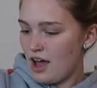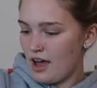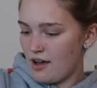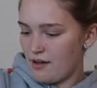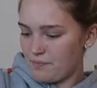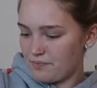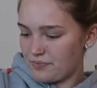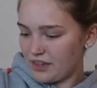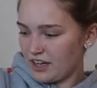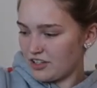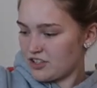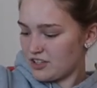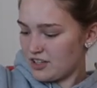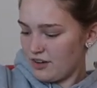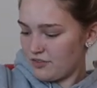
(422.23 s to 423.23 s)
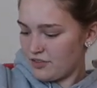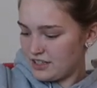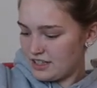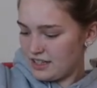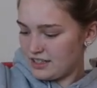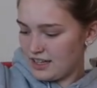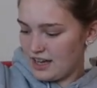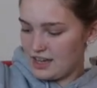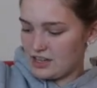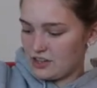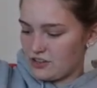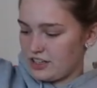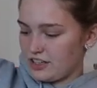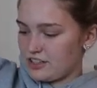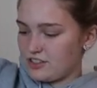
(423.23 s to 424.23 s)
I just love the detailing
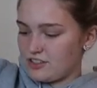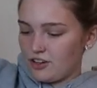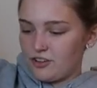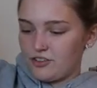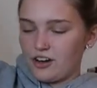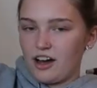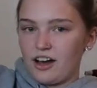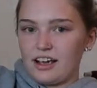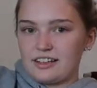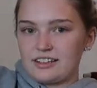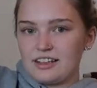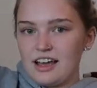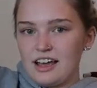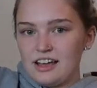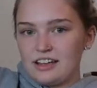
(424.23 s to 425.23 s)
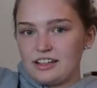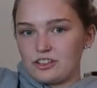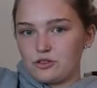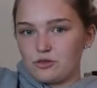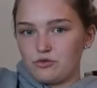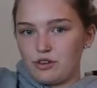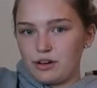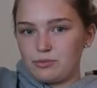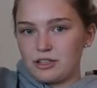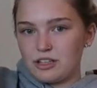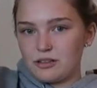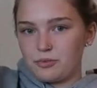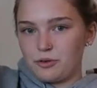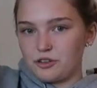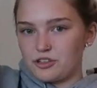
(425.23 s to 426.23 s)
on it, it's so nice. It's all ribbed at
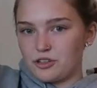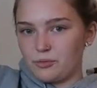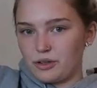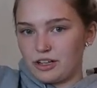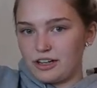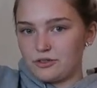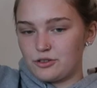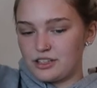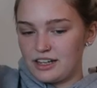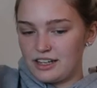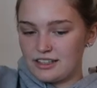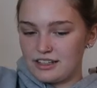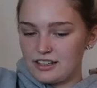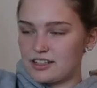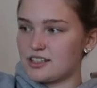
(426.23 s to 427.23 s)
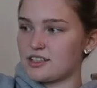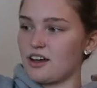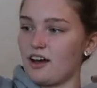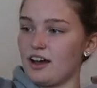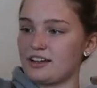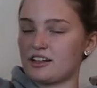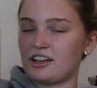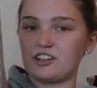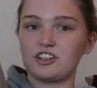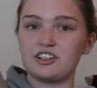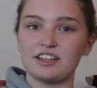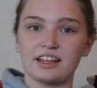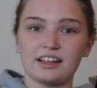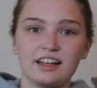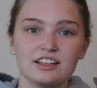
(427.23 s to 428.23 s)
the bottom with little slits at the side, and I just
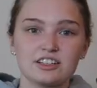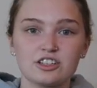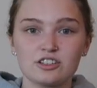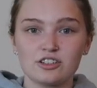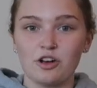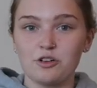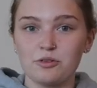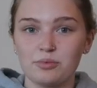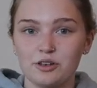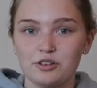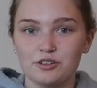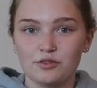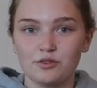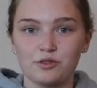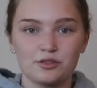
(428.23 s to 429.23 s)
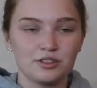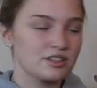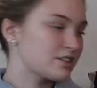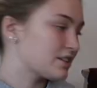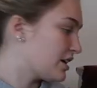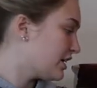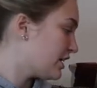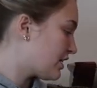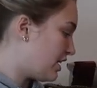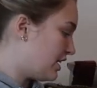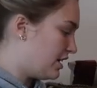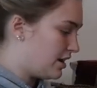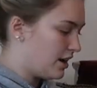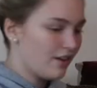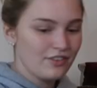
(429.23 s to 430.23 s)
think that's so beautiful and stunning. I
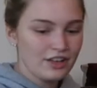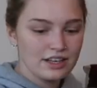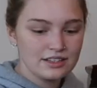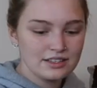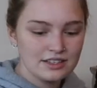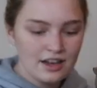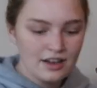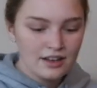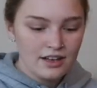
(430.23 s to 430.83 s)
love it.